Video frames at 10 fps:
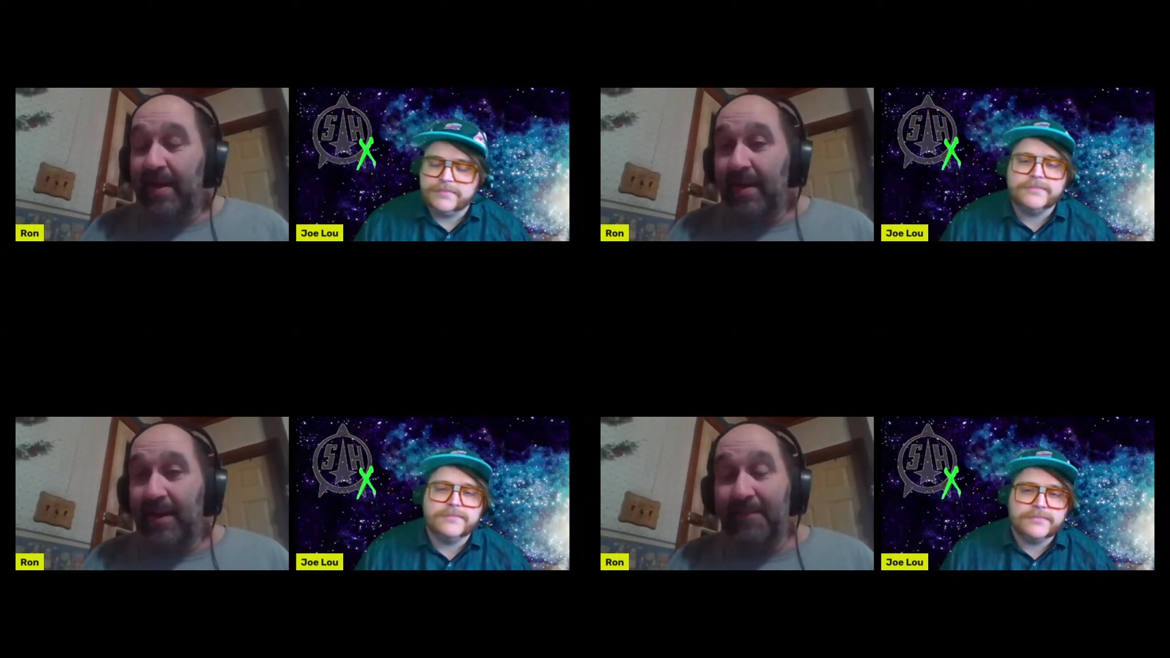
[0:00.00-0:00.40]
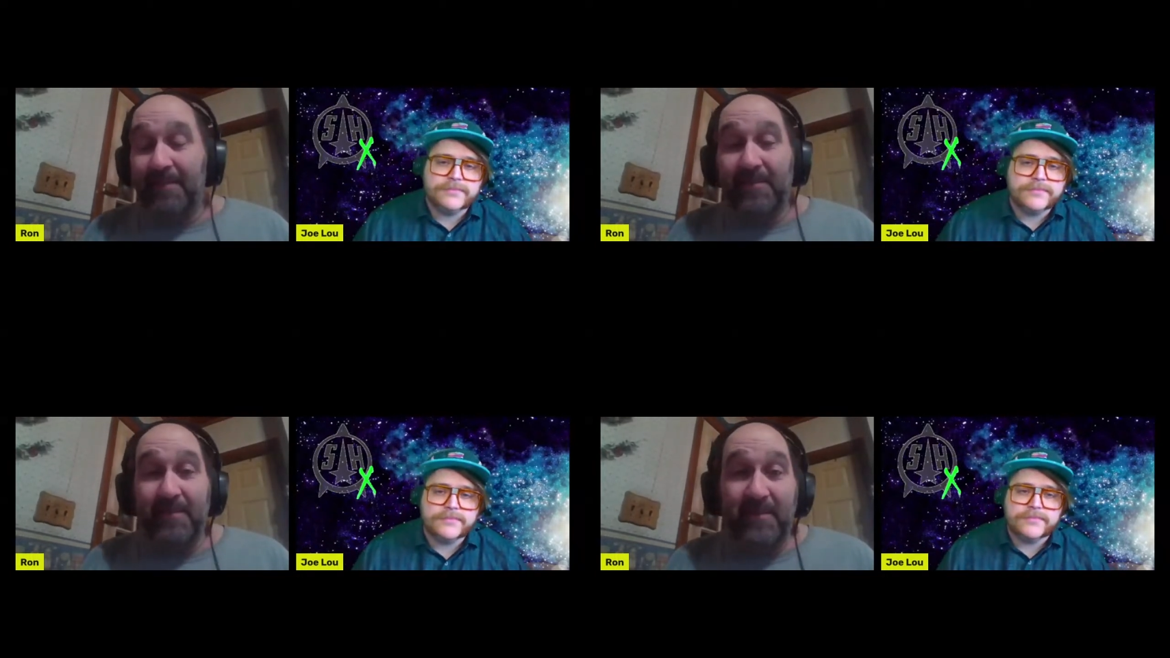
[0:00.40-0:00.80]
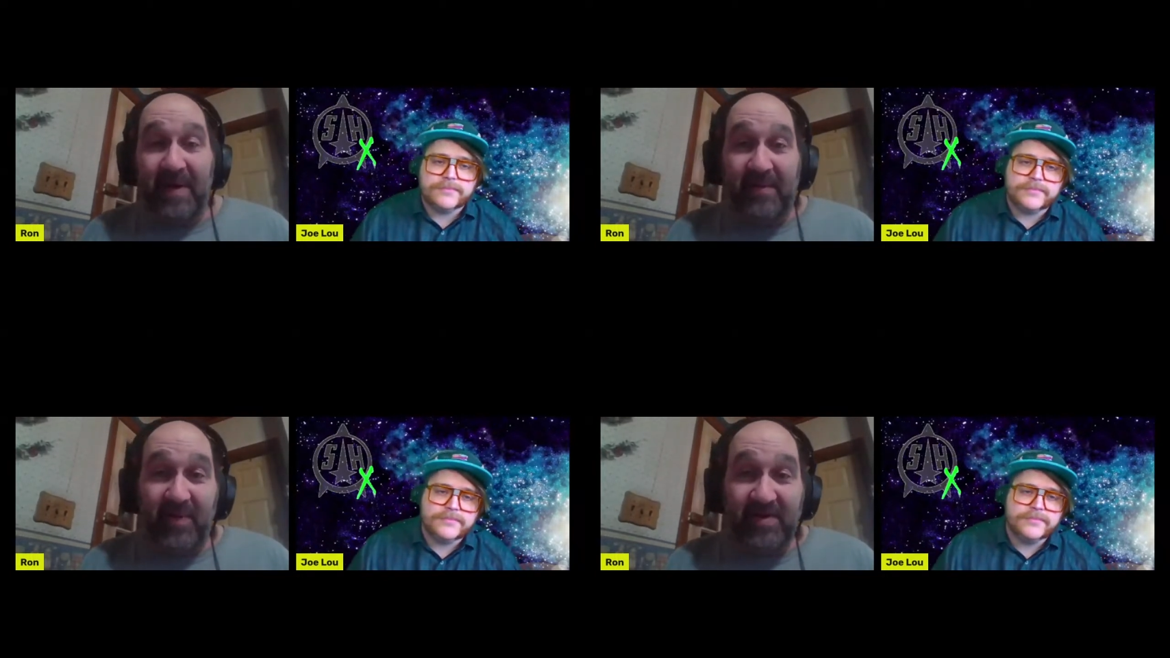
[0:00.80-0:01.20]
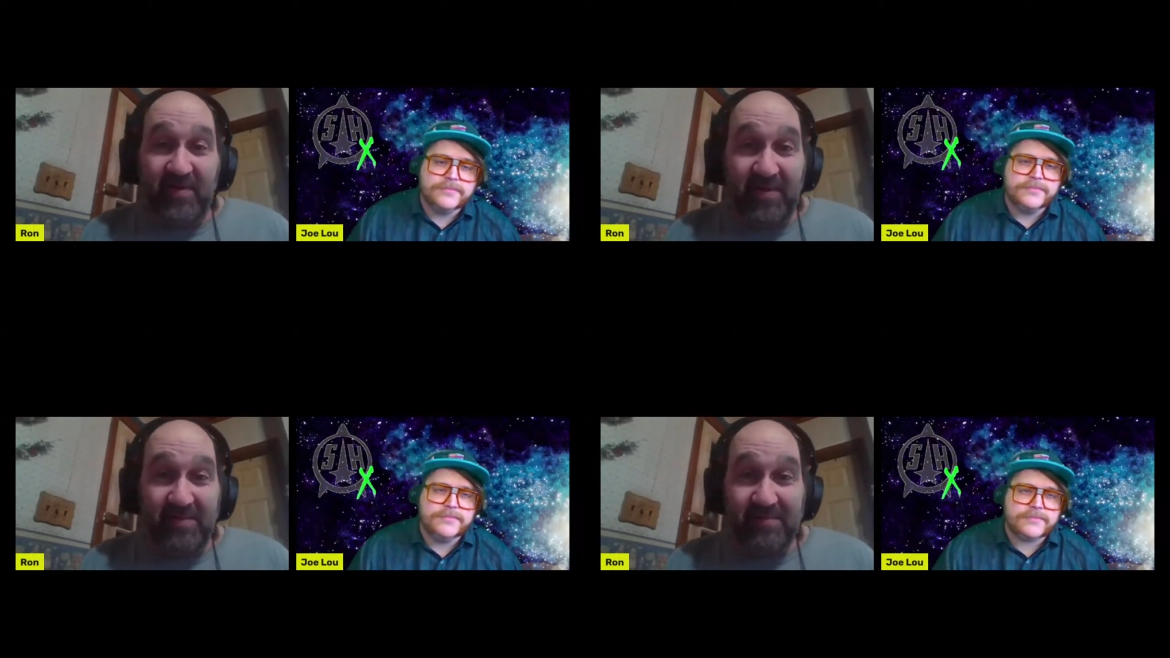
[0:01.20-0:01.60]
Speaker 1: Um, but
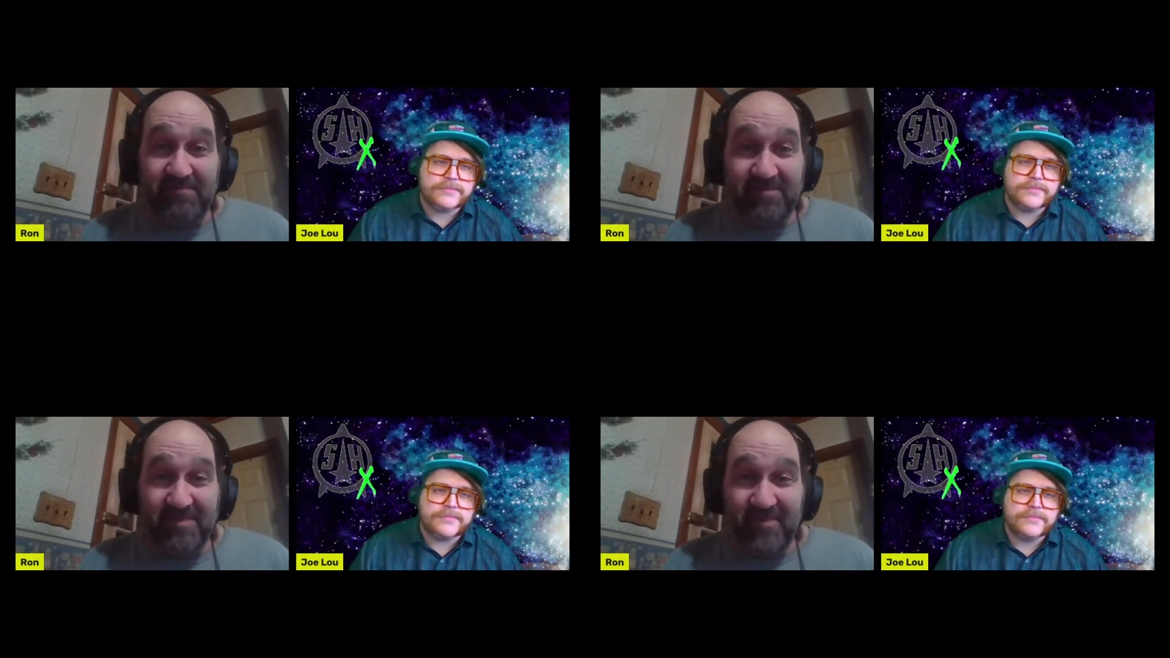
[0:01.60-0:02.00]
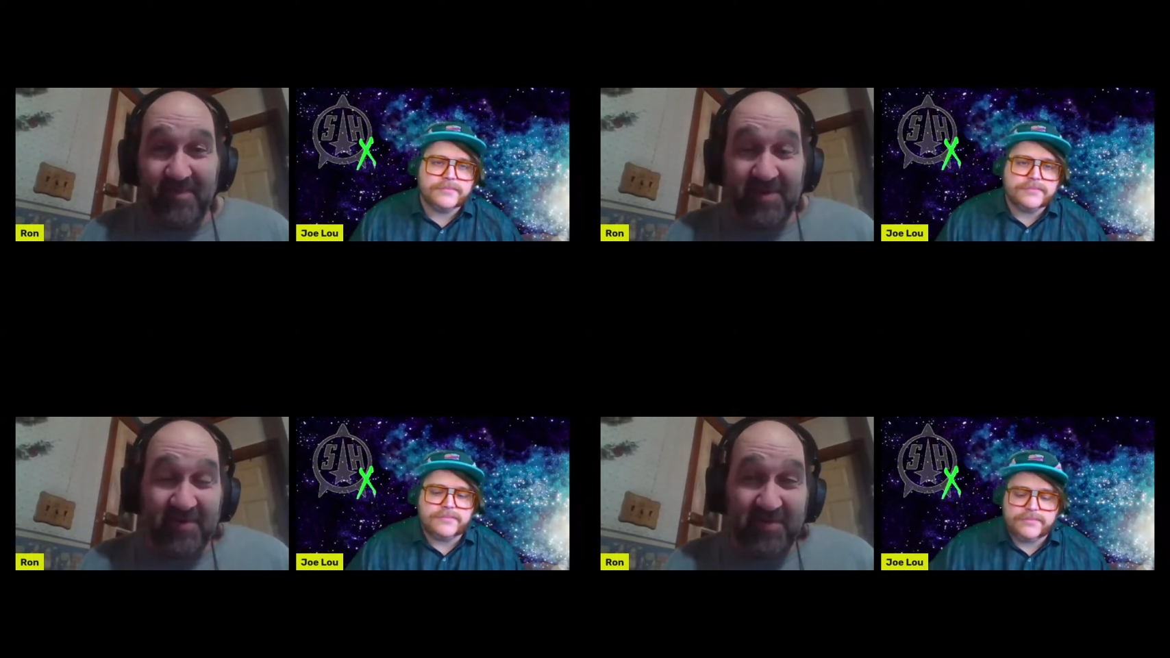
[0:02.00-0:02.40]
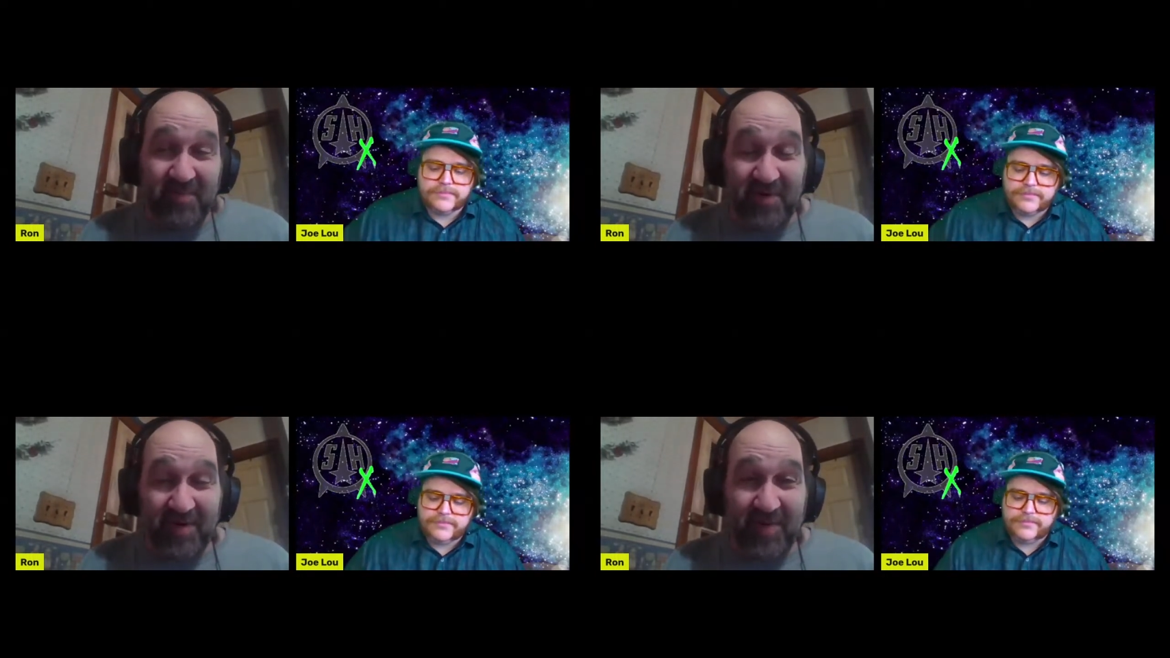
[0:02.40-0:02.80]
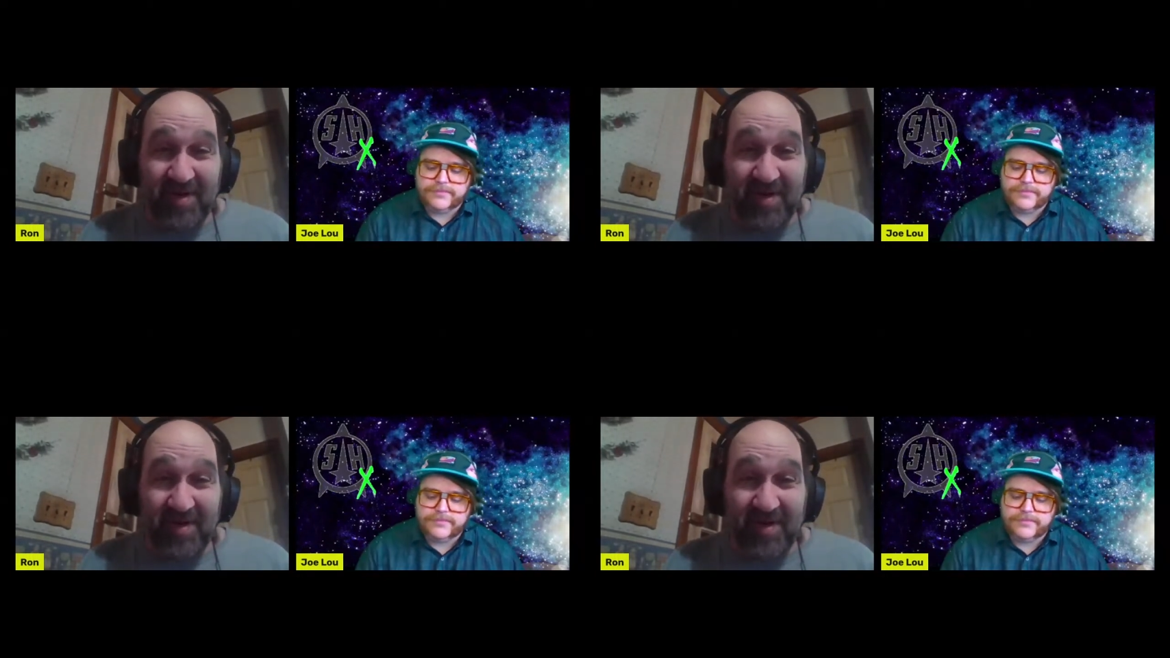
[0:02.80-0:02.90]
we're doing we're doing pretty